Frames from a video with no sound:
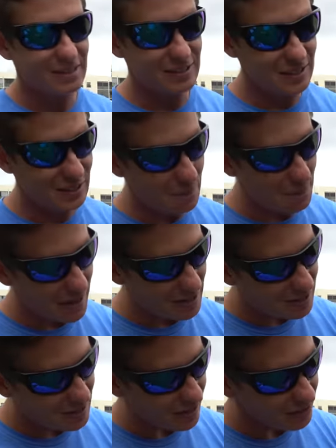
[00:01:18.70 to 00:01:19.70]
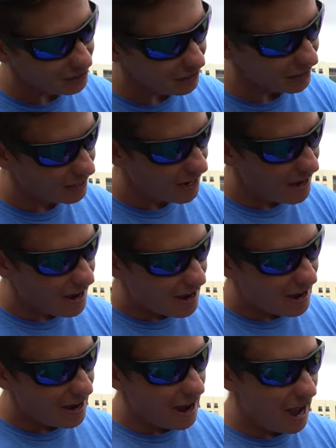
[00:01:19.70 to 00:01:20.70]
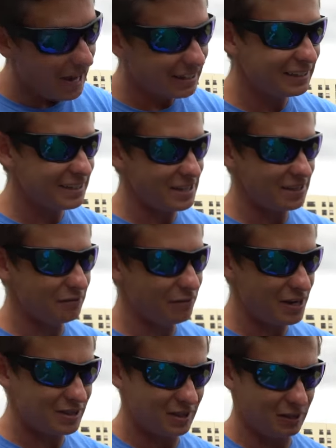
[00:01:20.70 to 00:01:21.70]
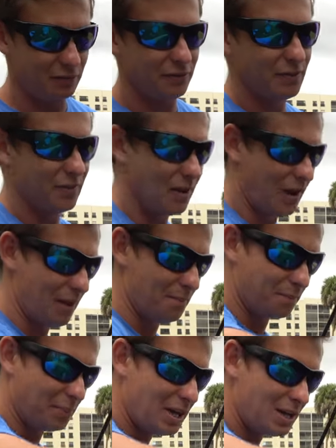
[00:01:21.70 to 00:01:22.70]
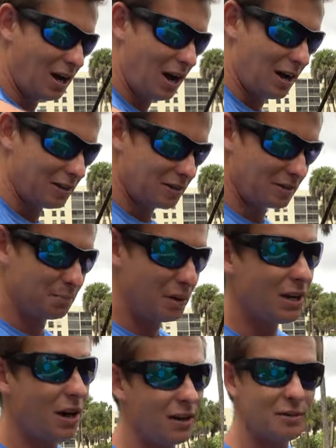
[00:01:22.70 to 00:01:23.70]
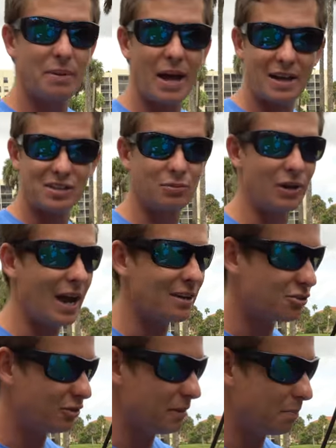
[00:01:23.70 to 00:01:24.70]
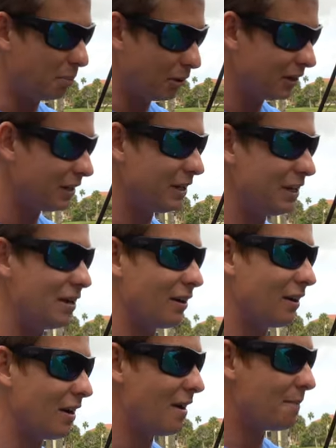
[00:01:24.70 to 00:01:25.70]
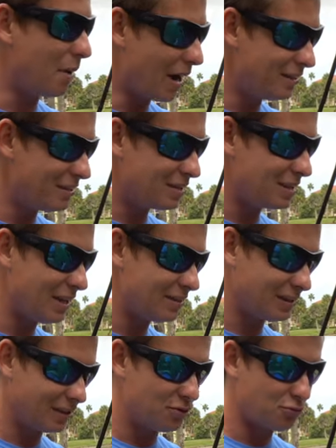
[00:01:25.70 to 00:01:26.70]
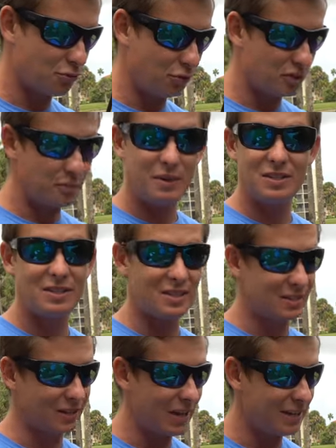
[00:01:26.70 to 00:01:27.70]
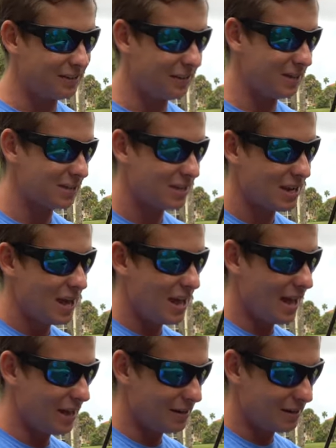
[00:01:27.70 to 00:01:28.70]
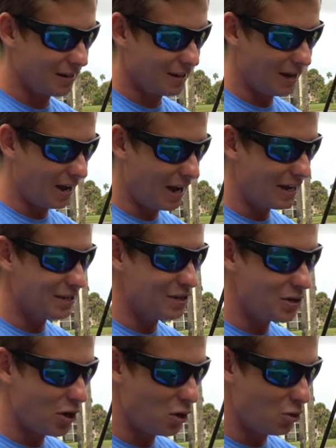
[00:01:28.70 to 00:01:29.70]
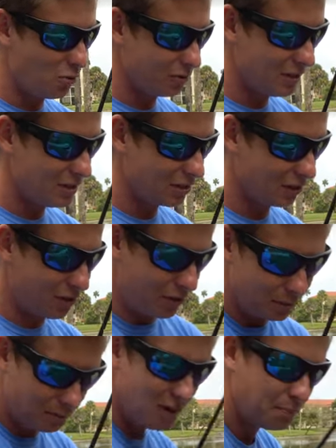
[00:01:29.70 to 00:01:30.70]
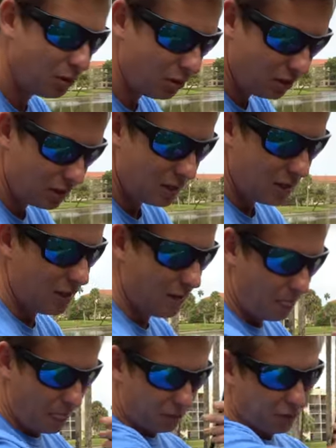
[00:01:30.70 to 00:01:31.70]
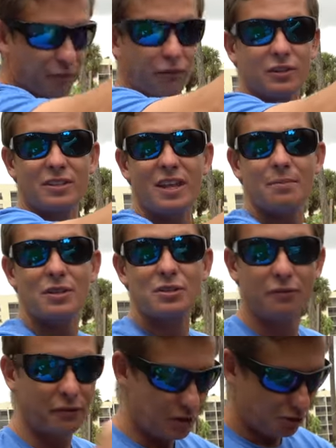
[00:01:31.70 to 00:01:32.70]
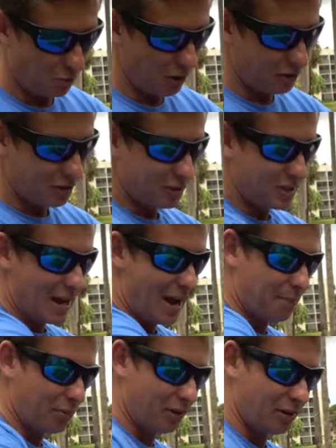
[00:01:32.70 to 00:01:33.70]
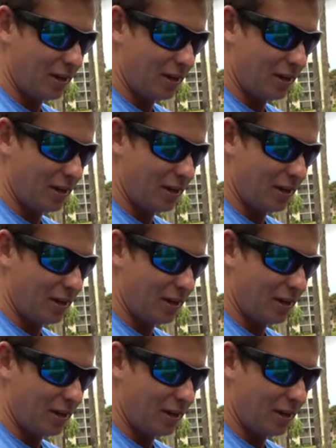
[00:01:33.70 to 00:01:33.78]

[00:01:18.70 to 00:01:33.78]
This is a Mayan cichlid, highly invasive. Um, peacocks, peacock bass were actually put here by the state to control species like this. And I know these are good. People refer to them as freshwater snapper.